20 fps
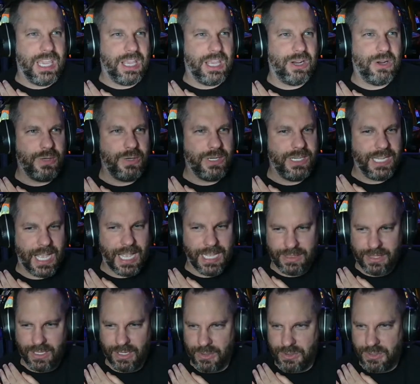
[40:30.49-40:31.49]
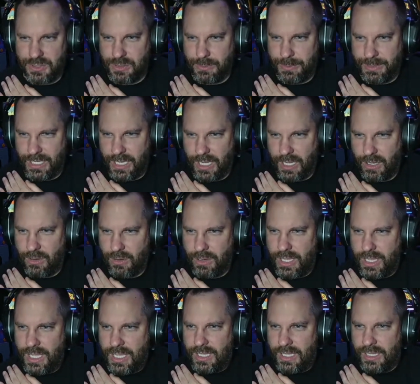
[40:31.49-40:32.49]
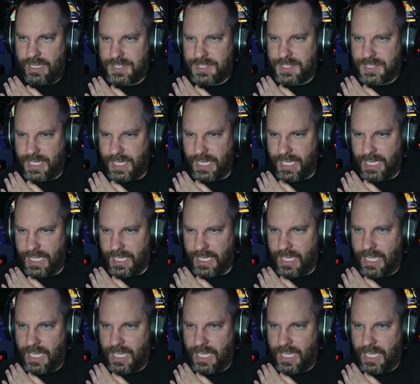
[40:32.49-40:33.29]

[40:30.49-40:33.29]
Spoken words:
And who got those? Do we know? Let's see.